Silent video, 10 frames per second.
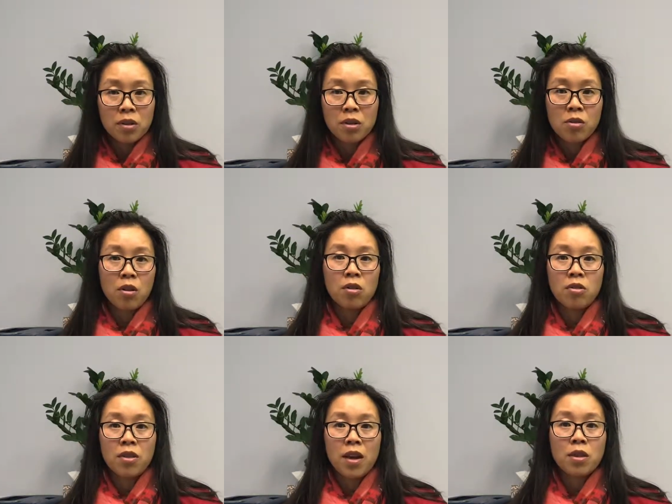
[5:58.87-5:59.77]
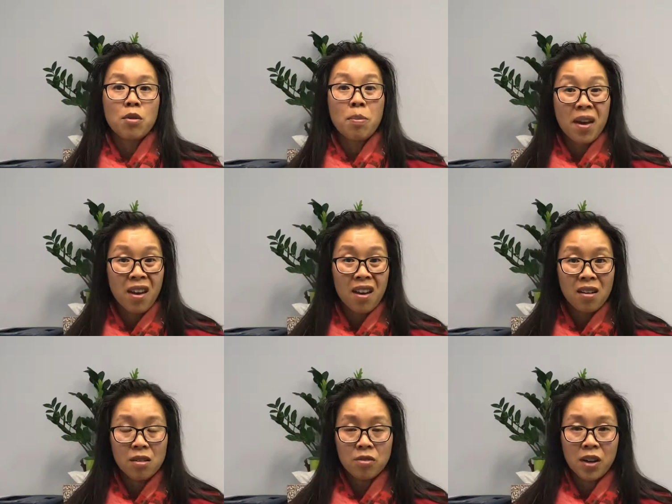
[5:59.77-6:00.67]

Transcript: the growth and the repair of